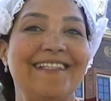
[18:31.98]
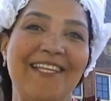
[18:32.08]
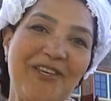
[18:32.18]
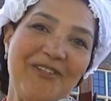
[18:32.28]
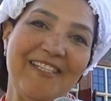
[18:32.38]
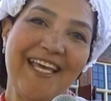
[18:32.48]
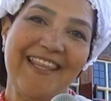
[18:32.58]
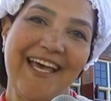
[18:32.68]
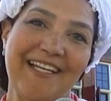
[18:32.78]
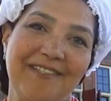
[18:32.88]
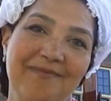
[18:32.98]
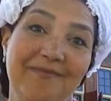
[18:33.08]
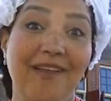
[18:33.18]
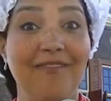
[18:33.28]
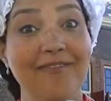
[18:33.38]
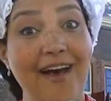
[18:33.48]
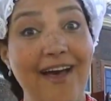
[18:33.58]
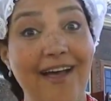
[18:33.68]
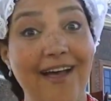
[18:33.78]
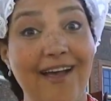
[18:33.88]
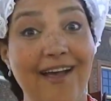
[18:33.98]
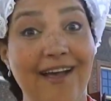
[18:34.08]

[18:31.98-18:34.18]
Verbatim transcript: Can you say that? Wacht.